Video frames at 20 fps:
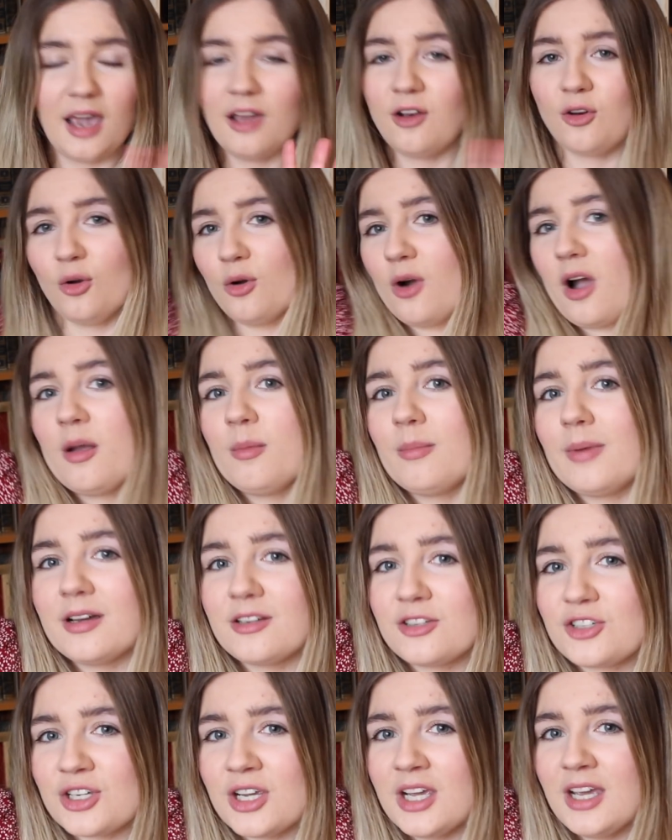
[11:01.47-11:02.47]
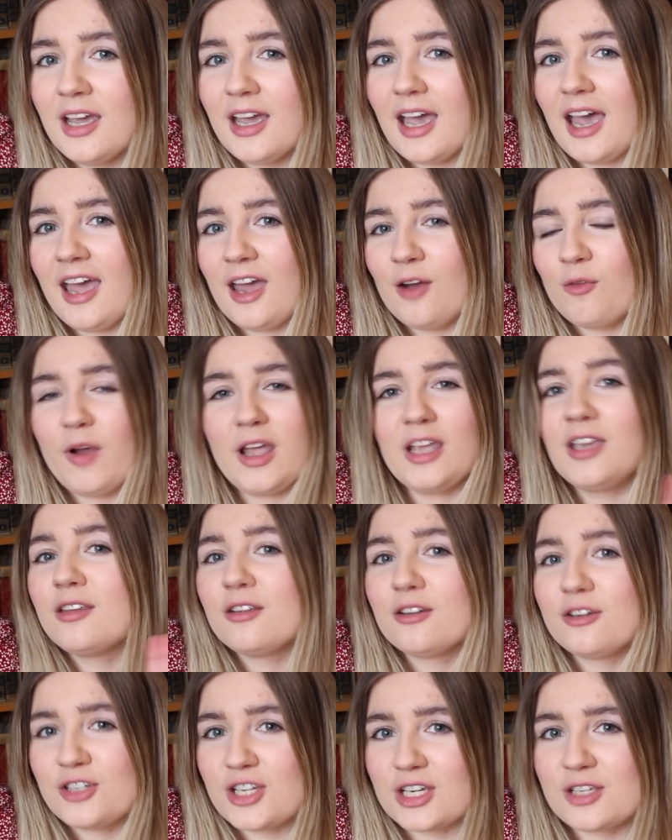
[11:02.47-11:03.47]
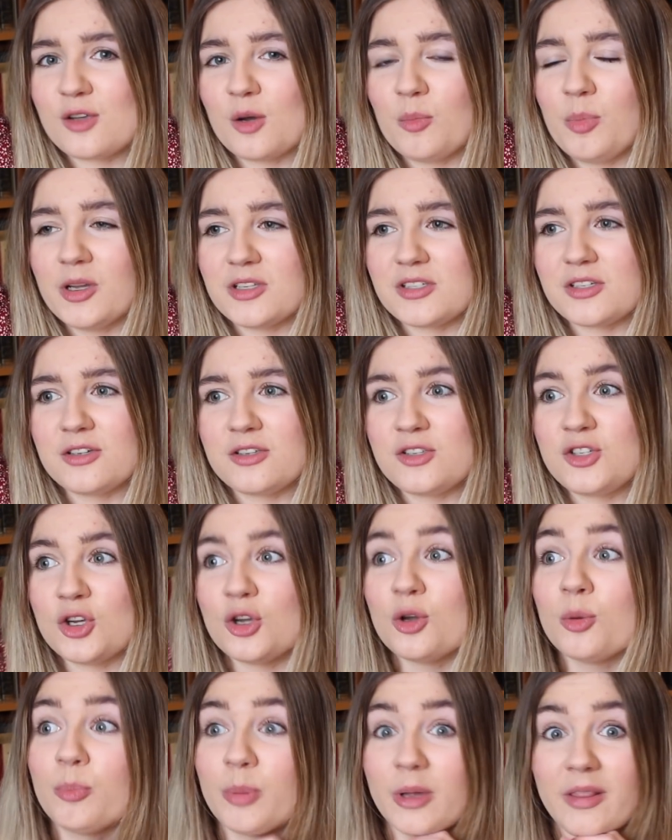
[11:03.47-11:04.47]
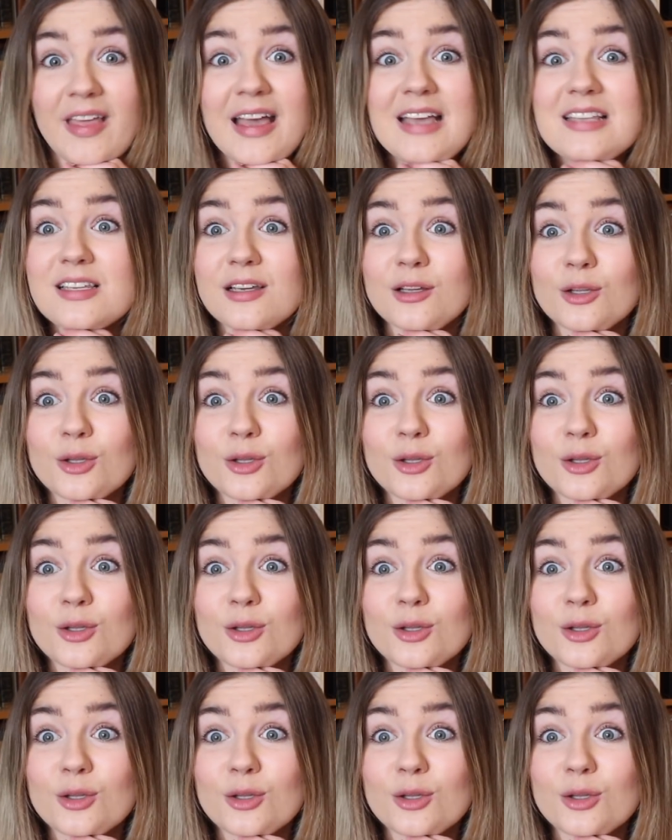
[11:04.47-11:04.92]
I don't know how much regular jigsaw puzzlers do, but that's a